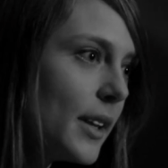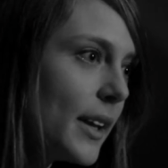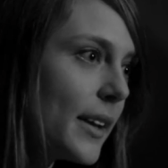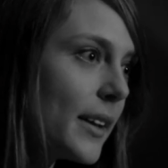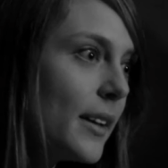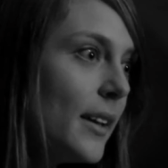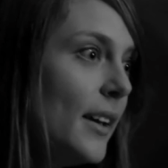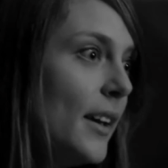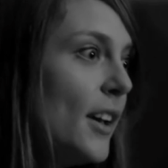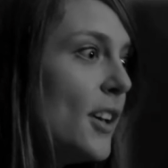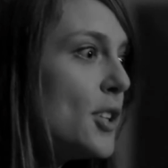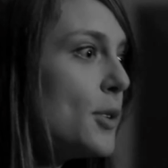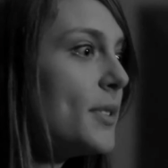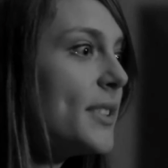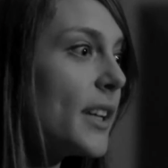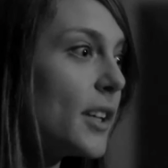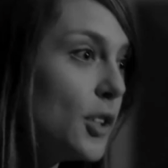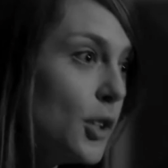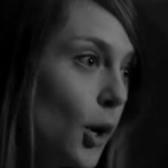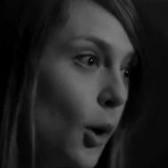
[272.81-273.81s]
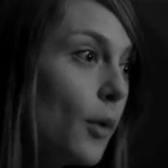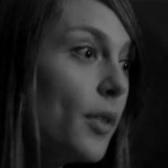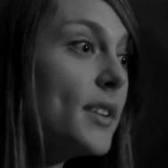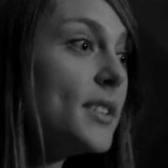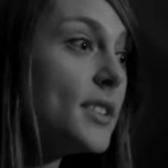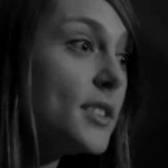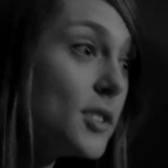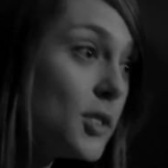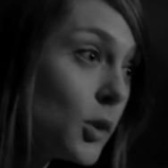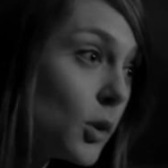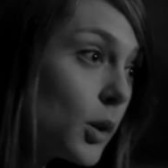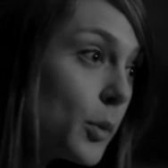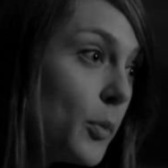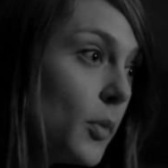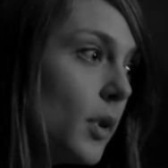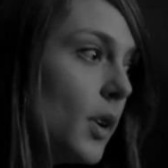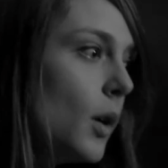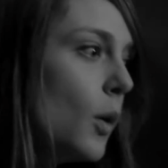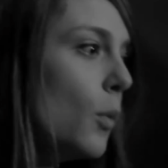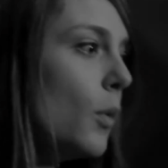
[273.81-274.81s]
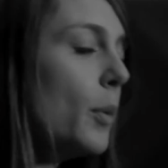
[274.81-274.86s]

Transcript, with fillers: like she was like, no, this is normal.